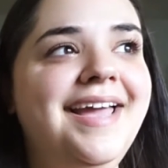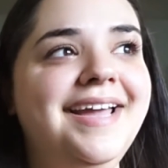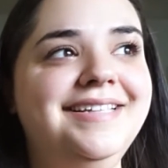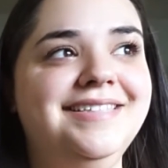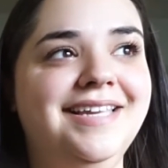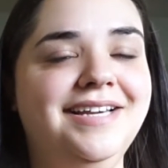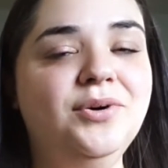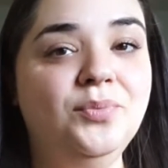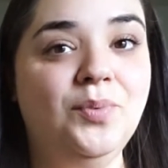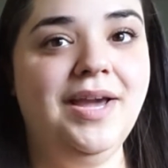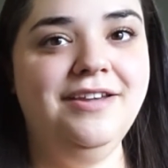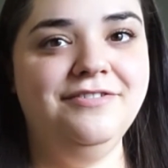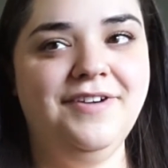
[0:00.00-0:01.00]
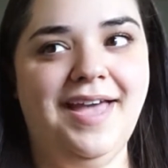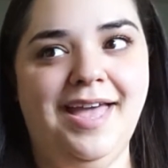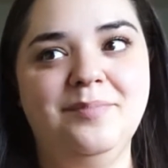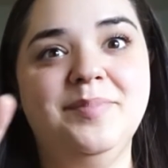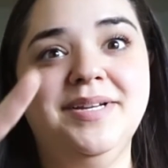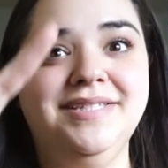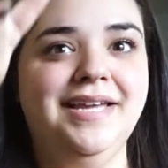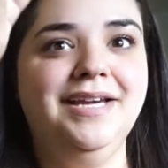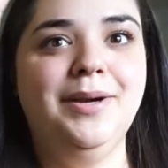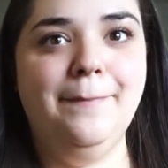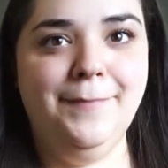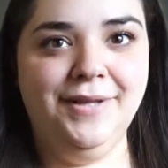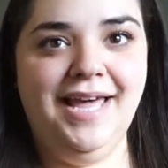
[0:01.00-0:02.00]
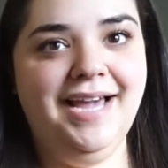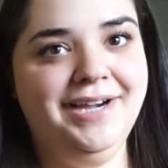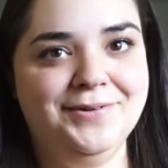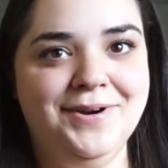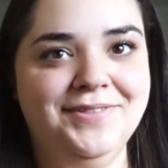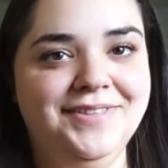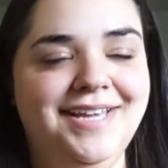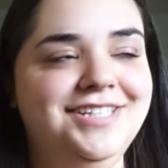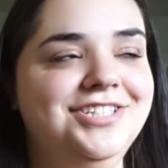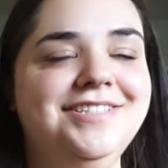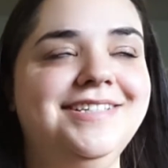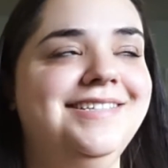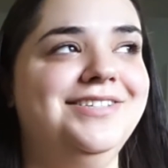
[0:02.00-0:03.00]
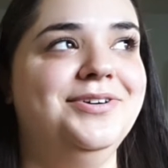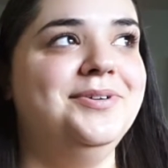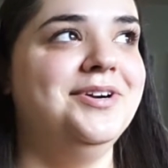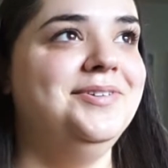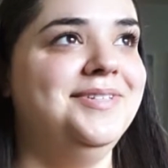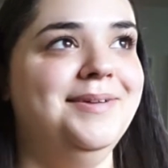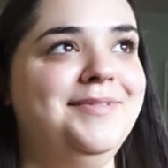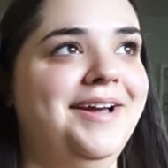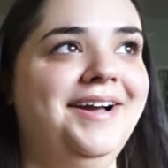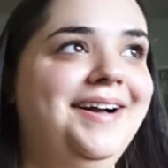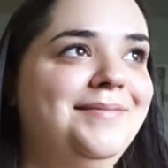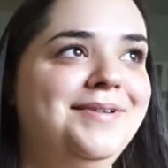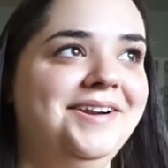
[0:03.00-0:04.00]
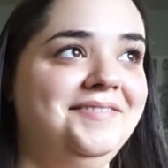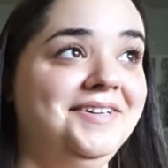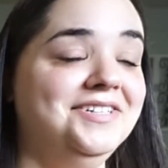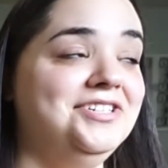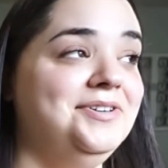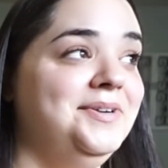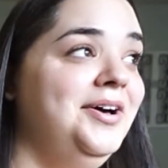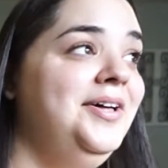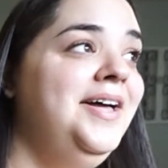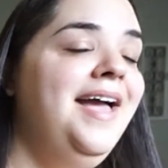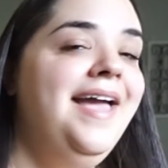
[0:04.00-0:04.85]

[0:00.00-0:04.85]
It's like a white fan, but it's like black around the edges. It's so gross. I'm not even gonna show y'all.